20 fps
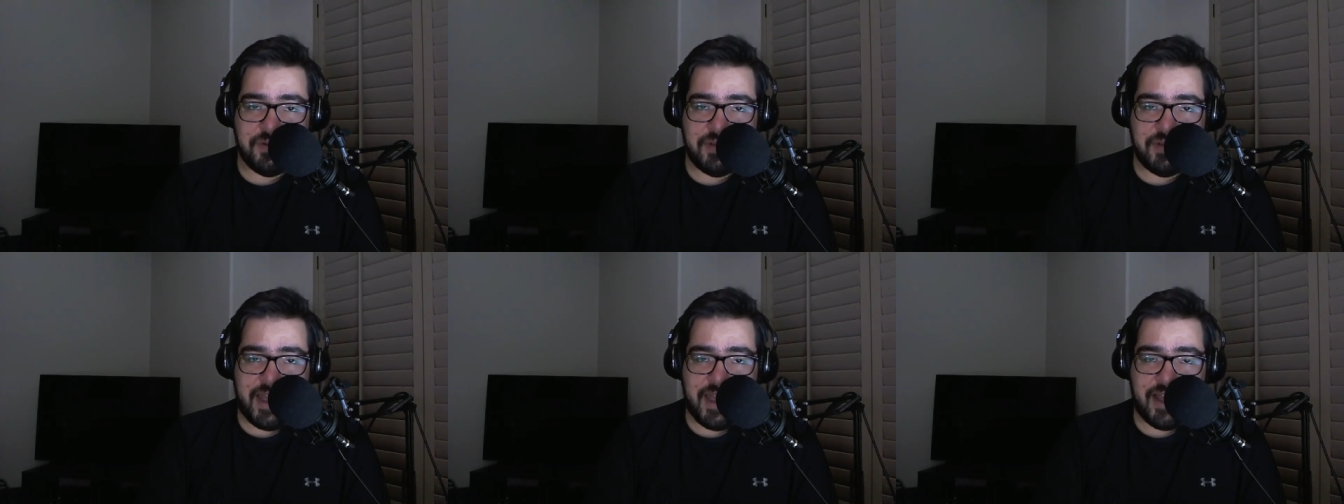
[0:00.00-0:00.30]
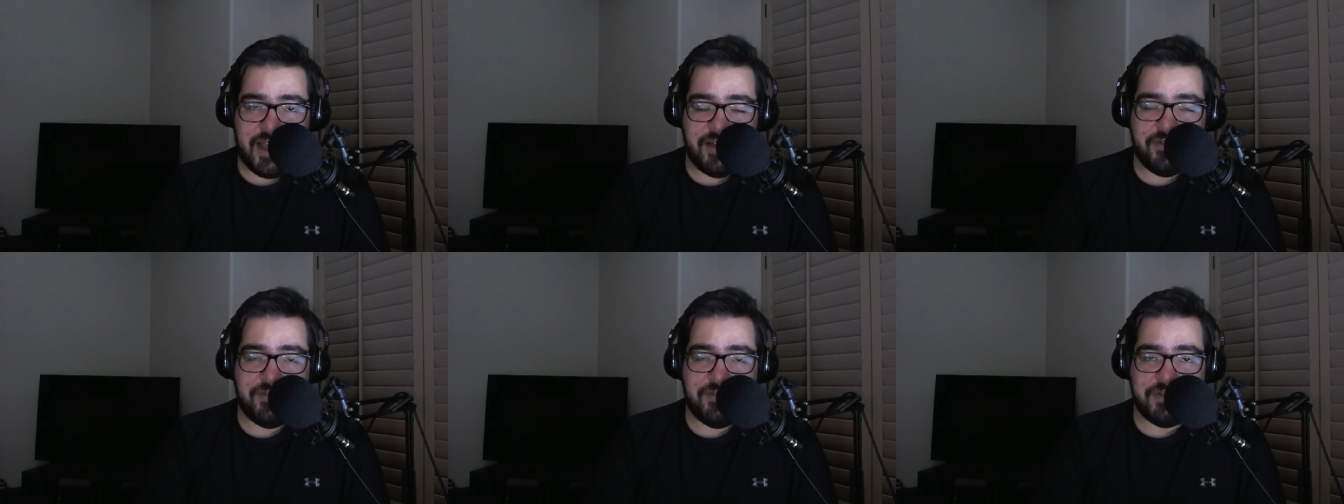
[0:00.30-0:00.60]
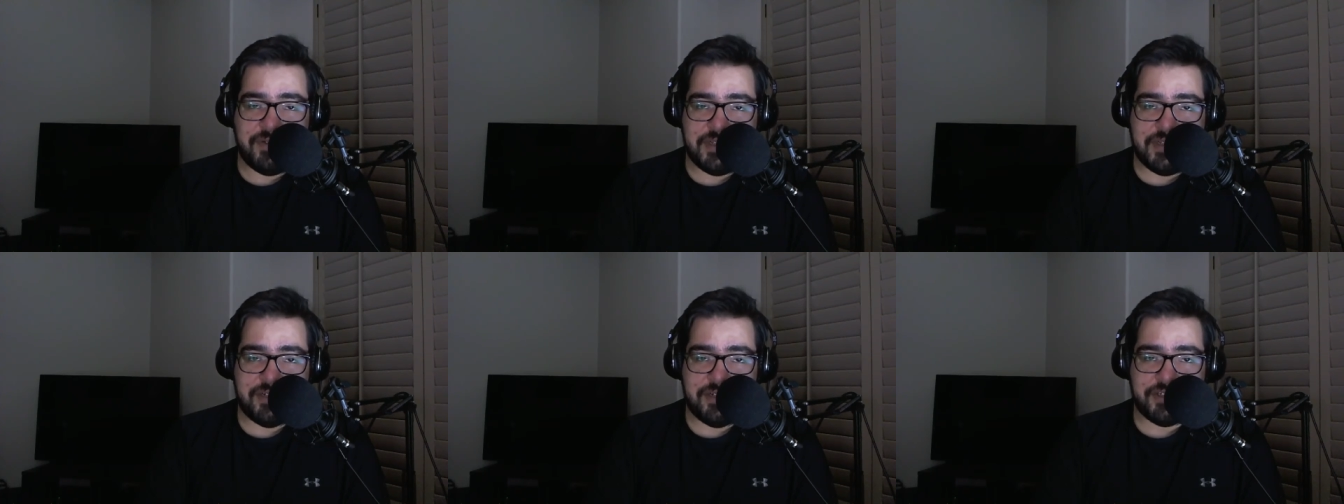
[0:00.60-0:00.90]
have
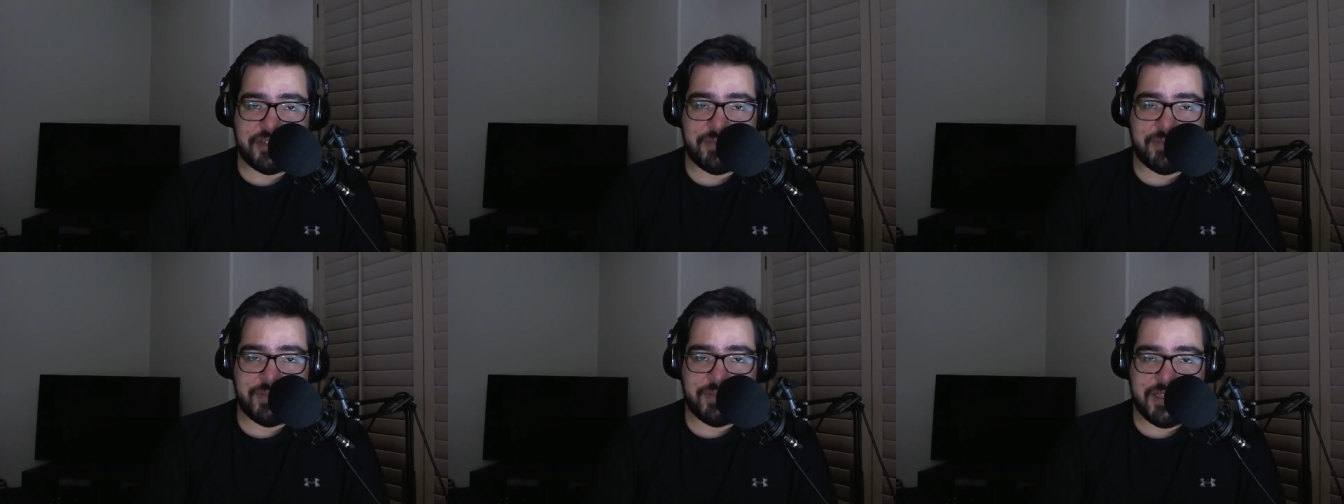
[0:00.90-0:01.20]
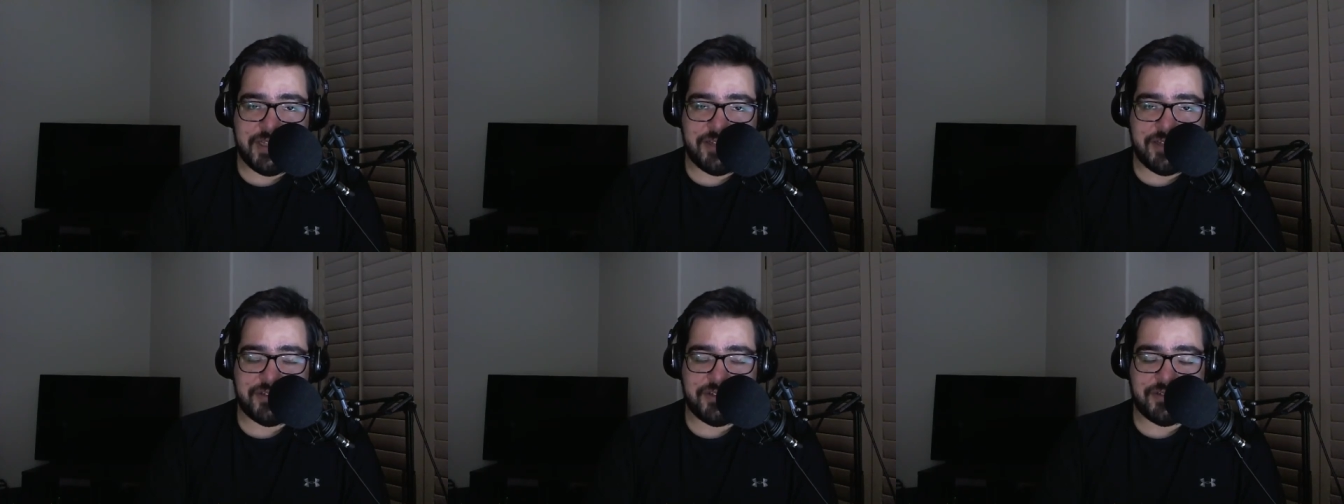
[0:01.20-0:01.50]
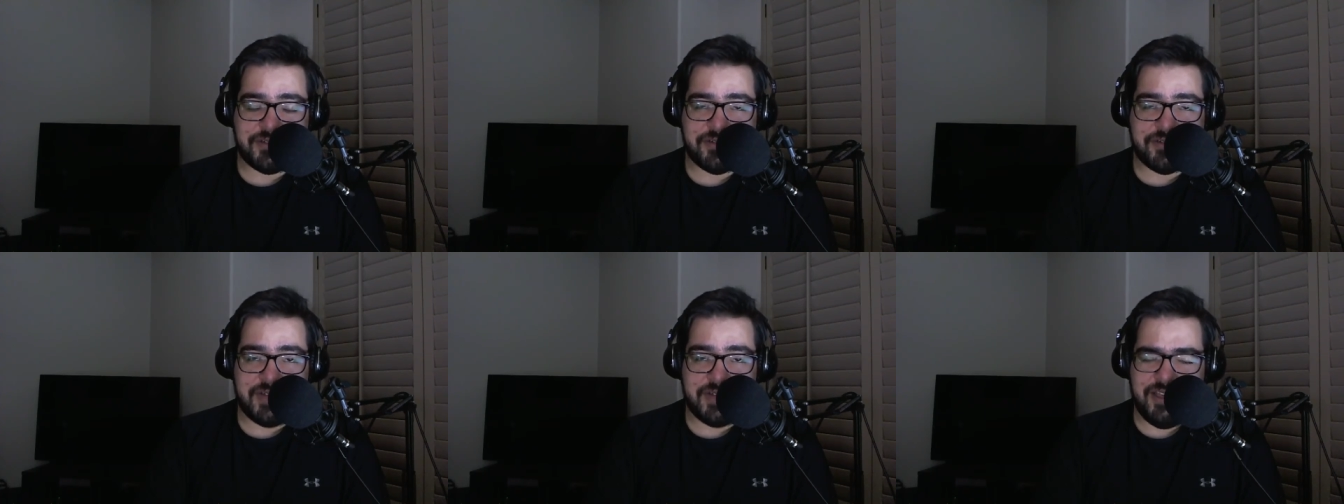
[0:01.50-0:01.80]
leadership
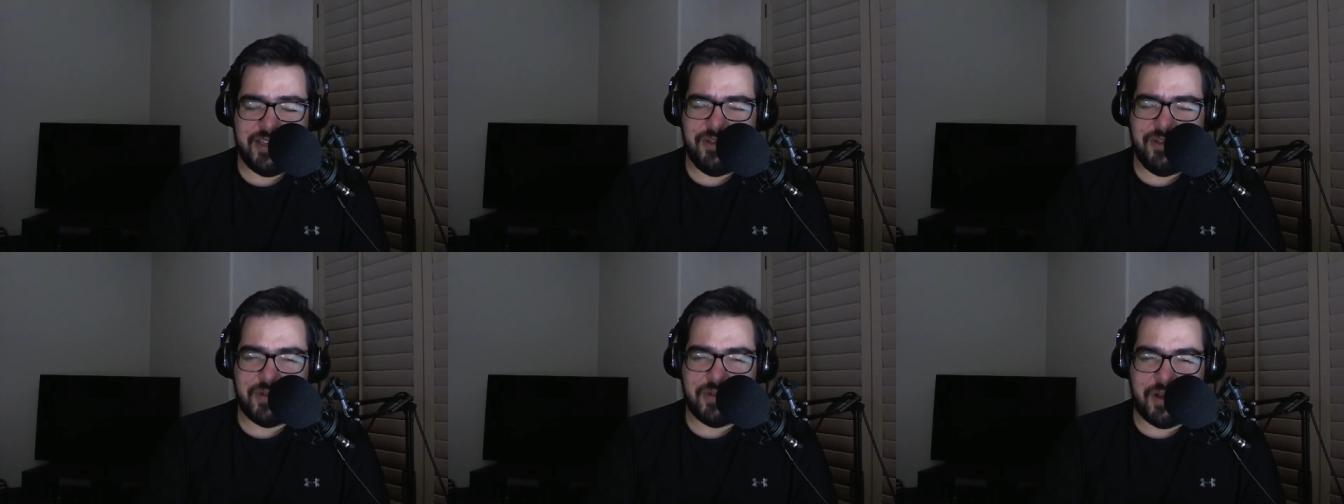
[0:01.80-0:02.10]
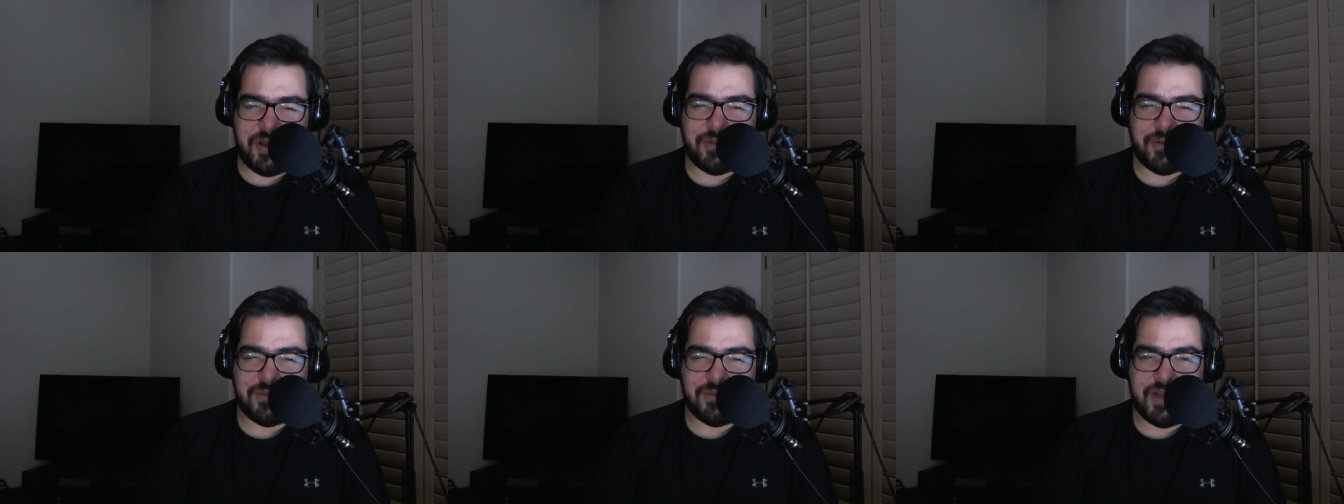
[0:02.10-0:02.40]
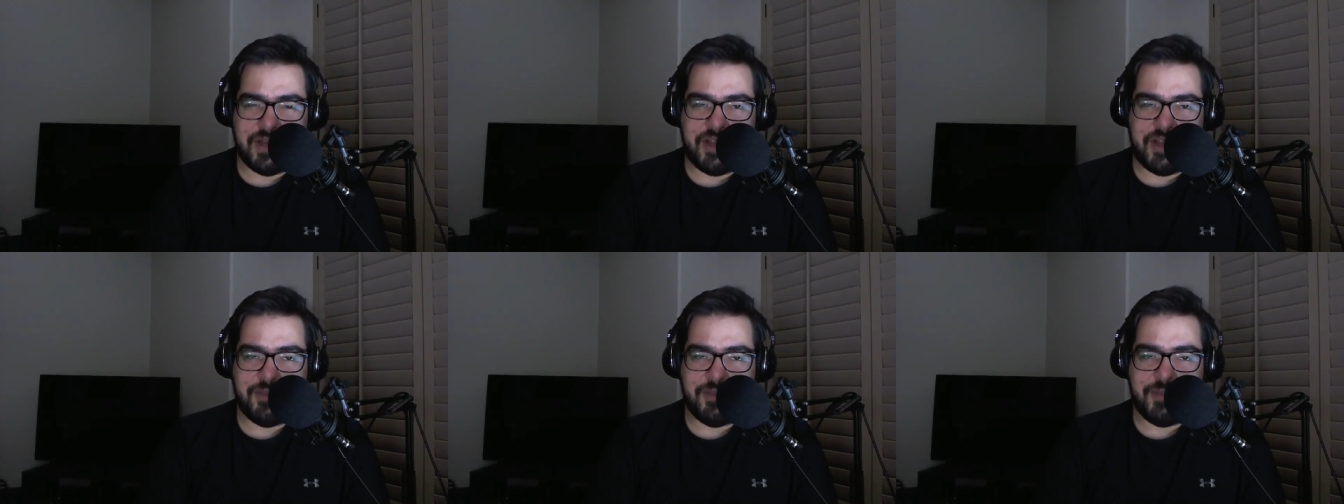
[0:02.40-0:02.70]
potential, and you know,
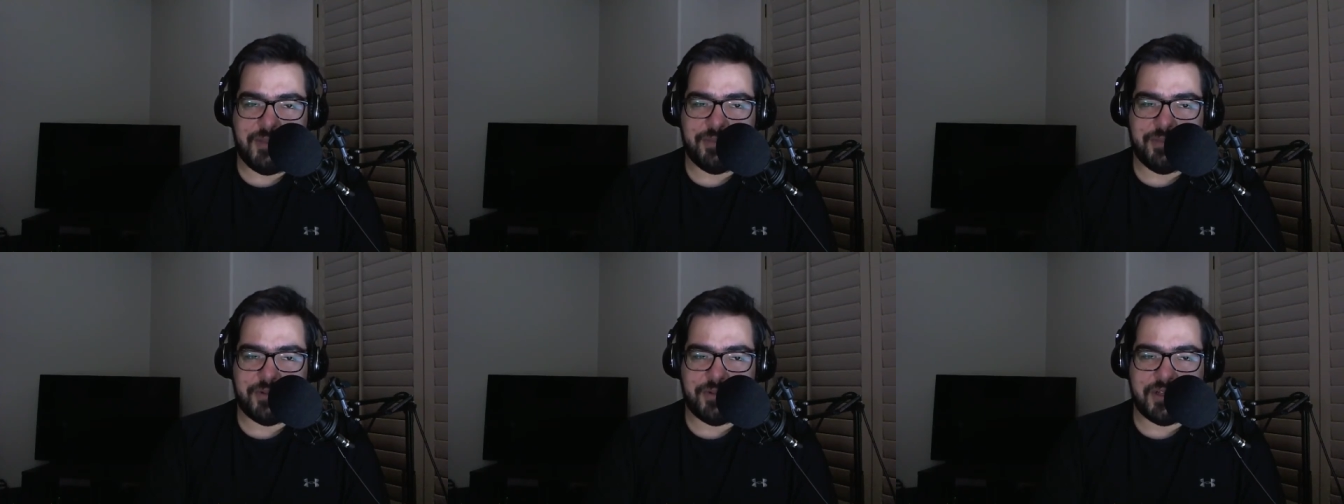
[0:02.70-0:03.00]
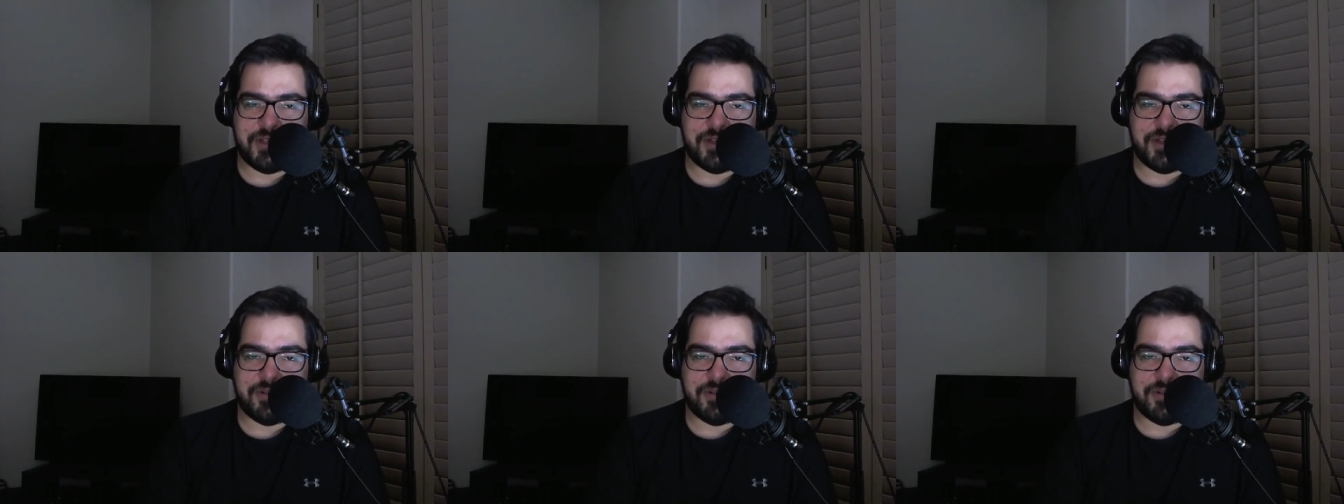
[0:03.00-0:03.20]
I think people know.